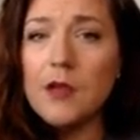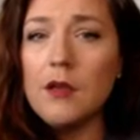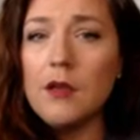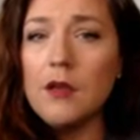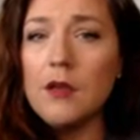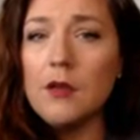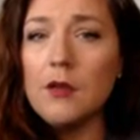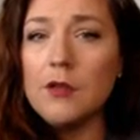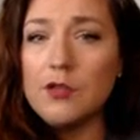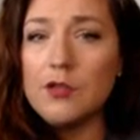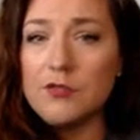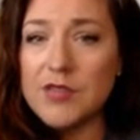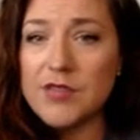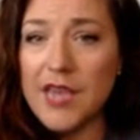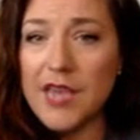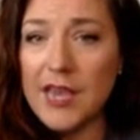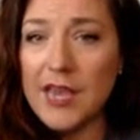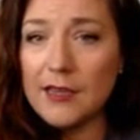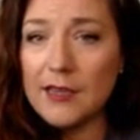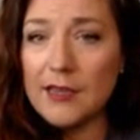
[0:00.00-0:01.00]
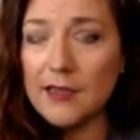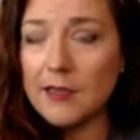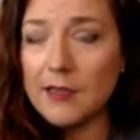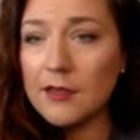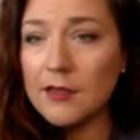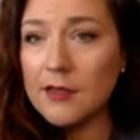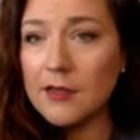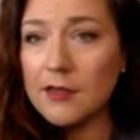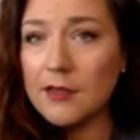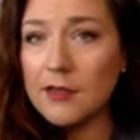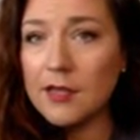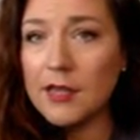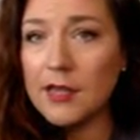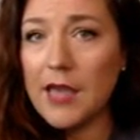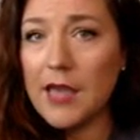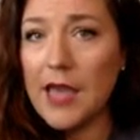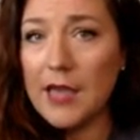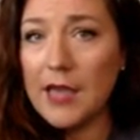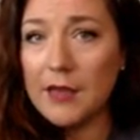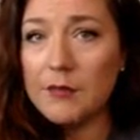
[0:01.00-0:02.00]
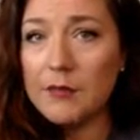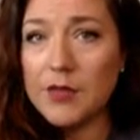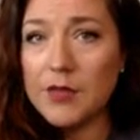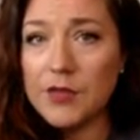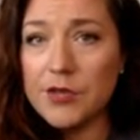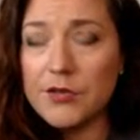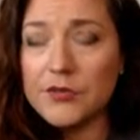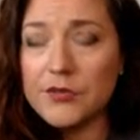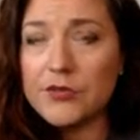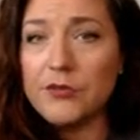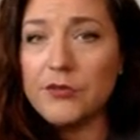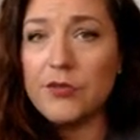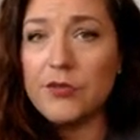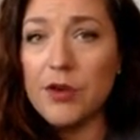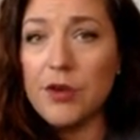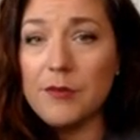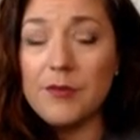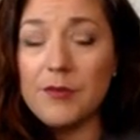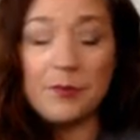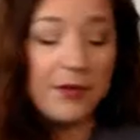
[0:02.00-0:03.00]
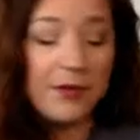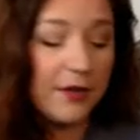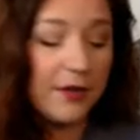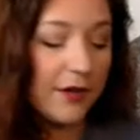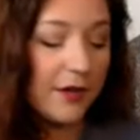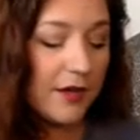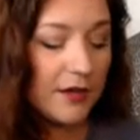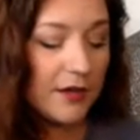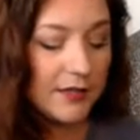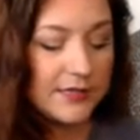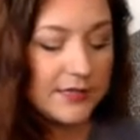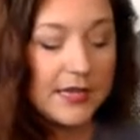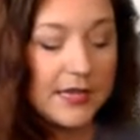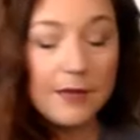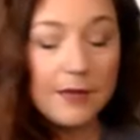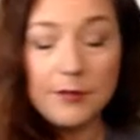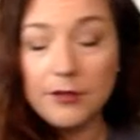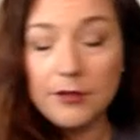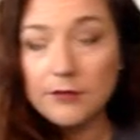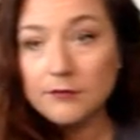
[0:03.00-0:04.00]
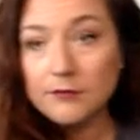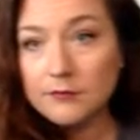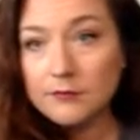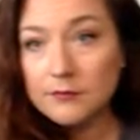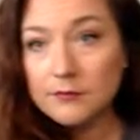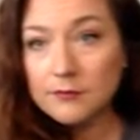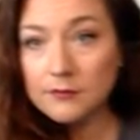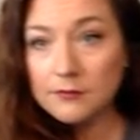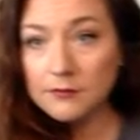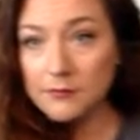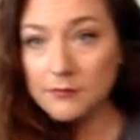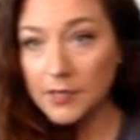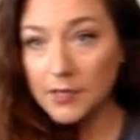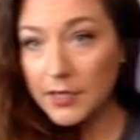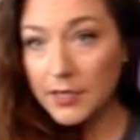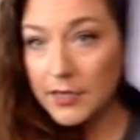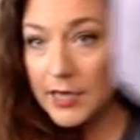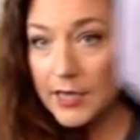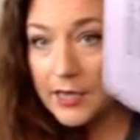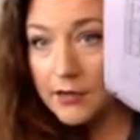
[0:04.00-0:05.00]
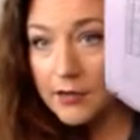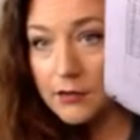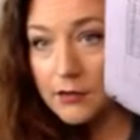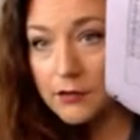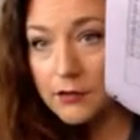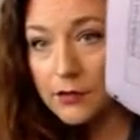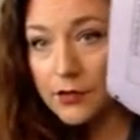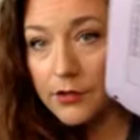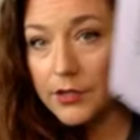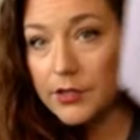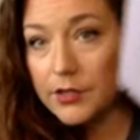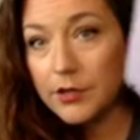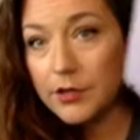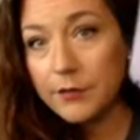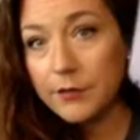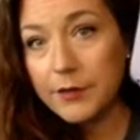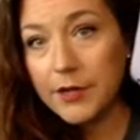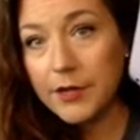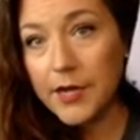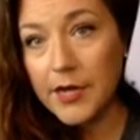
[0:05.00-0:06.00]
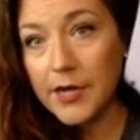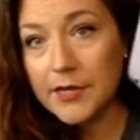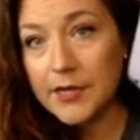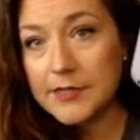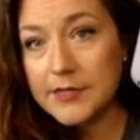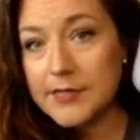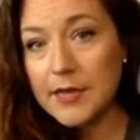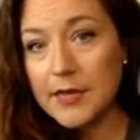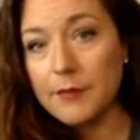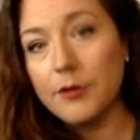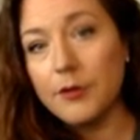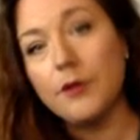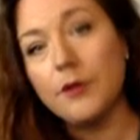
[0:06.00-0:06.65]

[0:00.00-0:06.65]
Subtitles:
you take the AMUs from the periodic table. Again, look at your periodic table.